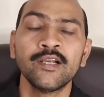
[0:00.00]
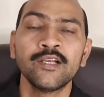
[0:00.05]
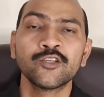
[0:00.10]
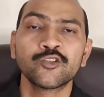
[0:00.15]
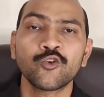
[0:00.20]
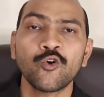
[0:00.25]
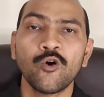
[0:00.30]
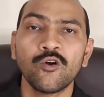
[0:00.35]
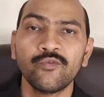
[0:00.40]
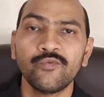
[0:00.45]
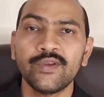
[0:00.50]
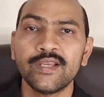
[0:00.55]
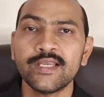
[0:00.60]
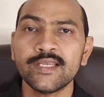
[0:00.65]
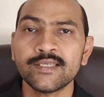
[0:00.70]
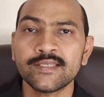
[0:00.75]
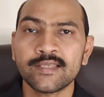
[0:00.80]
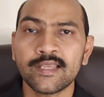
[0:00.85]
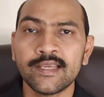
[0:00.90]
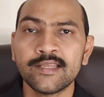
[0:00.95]
So
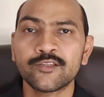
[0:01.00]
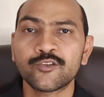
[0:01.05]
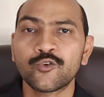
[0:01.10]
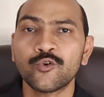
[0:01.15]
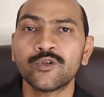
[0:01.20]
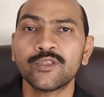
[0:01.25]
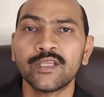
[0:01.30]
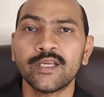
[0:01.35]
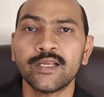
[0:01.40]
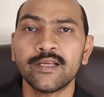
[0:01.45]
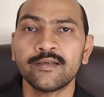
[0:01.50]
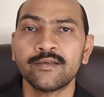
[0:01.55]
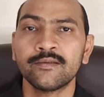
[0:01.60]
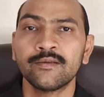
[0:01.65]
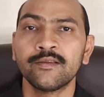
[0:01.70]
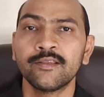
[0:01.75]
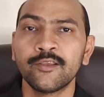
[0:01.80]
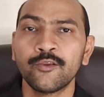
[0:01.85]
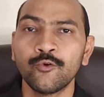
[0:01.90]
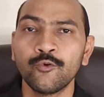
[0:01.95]
always ensure that
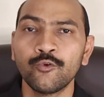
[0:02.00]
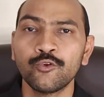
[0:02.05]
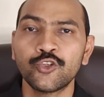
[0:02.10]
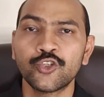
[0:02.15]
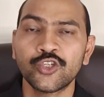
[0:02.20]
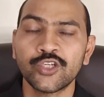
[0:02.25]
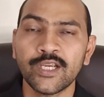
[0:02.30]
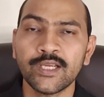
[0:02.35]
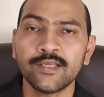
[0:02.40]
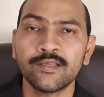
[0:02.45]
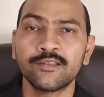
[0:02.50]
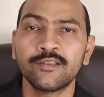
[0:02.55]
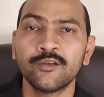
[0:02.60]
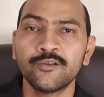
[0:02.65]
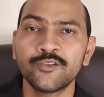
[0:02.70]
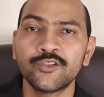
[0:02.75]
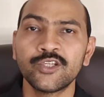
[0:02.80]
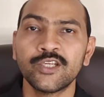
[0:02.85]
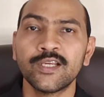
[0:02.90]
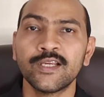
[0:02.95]
you check the
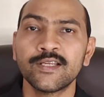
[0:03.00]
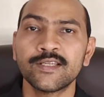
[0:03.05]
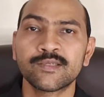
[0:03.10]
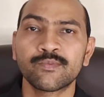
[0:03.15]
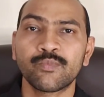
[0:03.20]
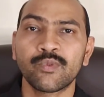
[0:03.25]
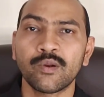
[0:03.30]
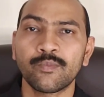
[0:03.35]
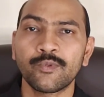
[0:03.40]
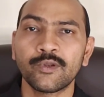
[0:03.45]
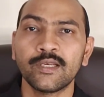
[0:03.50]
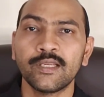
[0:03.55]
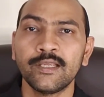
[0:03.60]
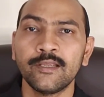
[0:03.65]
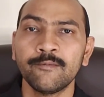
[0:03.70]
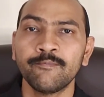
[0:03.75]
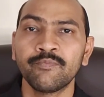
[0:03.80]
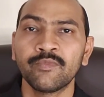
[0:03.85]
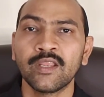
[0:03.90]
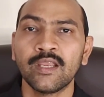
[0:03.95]
GLs
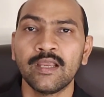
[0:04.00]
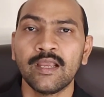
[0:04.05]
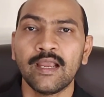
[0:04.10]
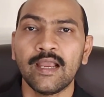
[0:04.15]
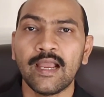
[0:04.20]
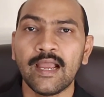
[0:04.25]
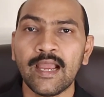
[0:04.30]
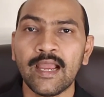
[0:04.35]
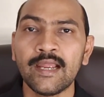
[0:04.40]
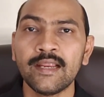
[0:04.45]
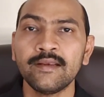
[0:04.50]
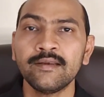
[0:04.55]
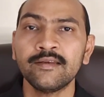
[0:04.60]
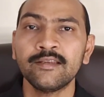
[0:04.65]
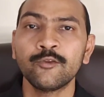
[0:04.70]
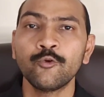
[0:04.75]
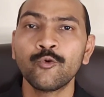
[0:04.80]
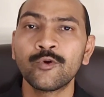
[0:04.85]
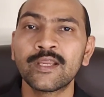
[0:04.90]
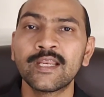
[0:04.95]
properly and
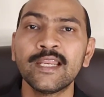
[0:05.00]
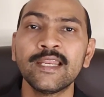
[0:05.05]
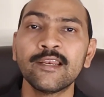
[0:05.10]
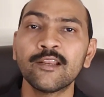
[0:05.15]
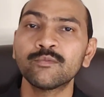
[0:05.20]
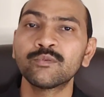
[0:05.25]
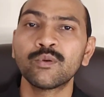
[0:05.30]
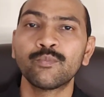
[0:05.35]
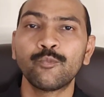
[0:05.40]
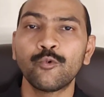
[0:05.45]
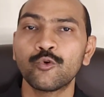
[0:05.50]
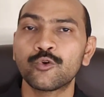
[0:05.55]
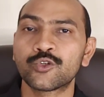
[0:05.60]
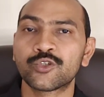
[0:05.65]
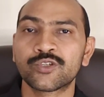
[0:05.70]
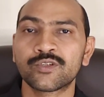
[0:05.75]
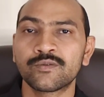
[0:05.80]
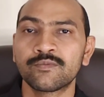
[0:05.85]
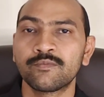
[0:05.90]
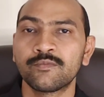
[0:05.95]
you clean up the
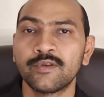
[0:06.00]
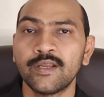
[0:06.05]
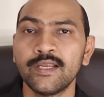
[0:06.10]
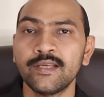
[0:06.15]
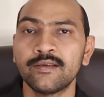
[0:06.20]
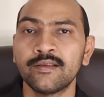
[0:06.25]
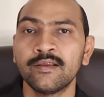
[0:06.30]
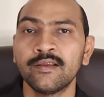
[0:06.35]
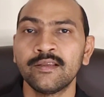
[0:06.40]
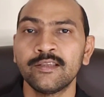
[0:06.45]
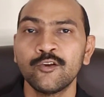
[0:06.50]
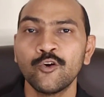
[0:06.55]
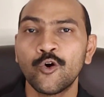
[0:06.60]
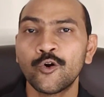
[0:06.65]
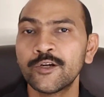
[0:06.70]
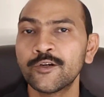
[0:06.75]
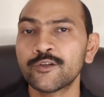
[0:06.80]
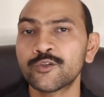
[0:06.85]
books, right? Your auditor